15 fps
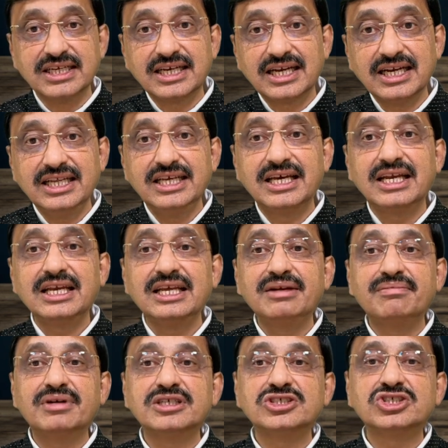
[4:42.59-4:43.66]
clearly
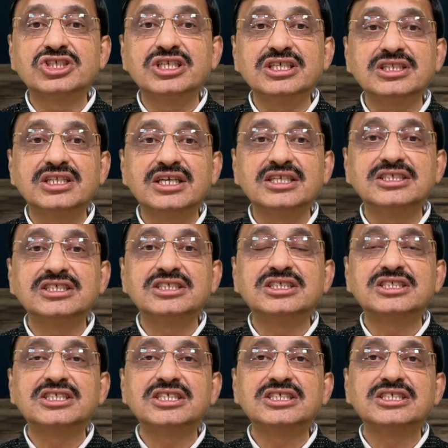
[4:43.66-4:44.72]
mentioning the
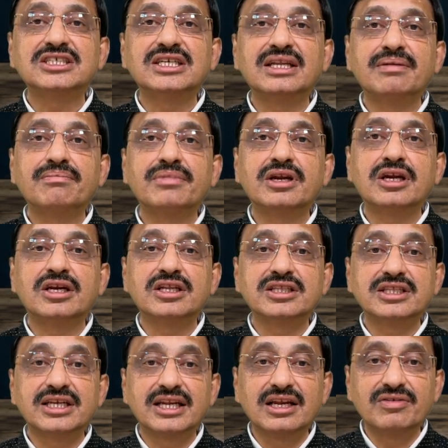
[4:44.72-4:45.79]
registration number under
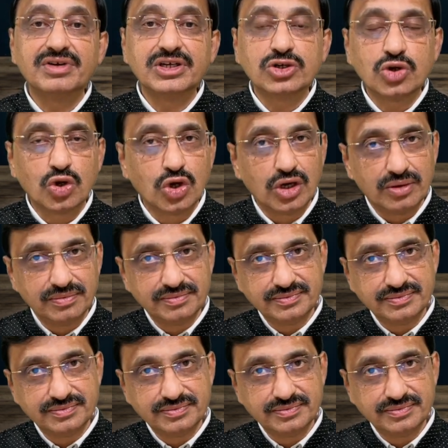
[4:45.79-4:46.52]
the relevant law.